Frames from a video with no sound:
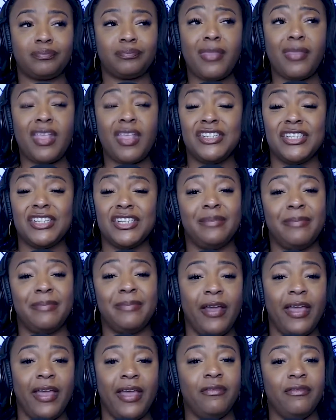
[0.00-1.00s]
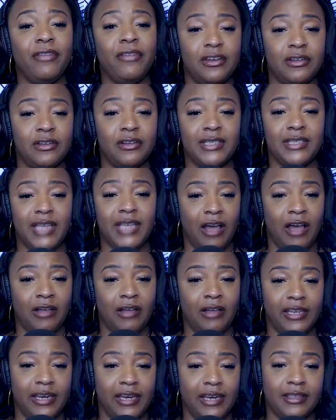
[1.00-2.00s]
just about every news
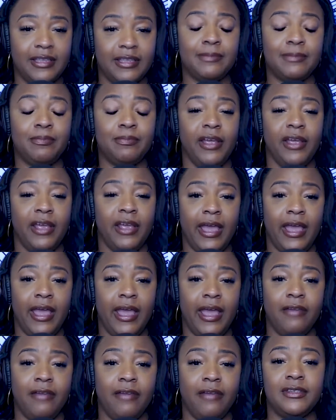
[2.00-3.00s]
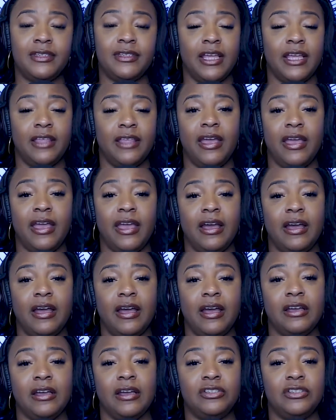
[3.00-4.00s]
outlet at this point have said
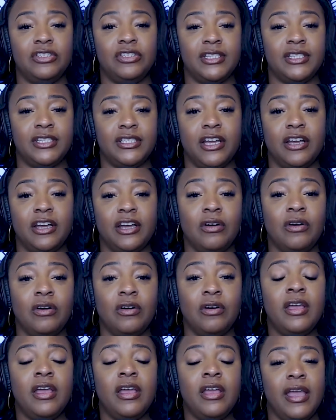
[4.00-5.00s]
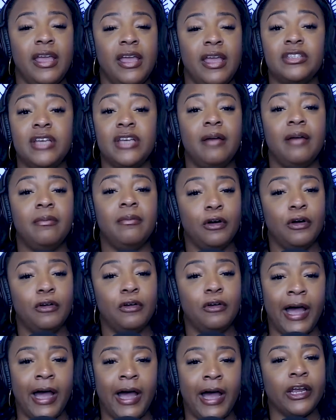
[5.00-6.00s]
that Giselle and Tom both
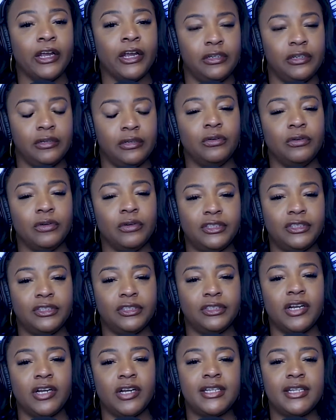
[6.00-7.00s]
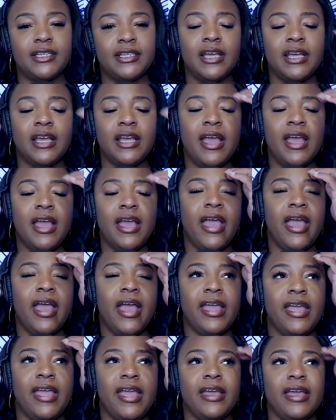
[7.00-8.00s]
hired divorce attorneys,
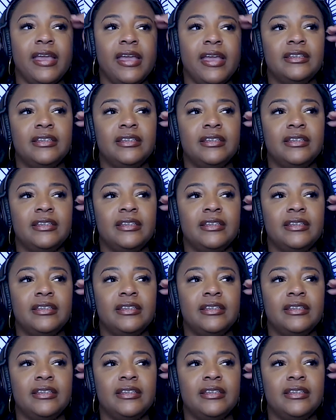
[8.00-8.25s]
and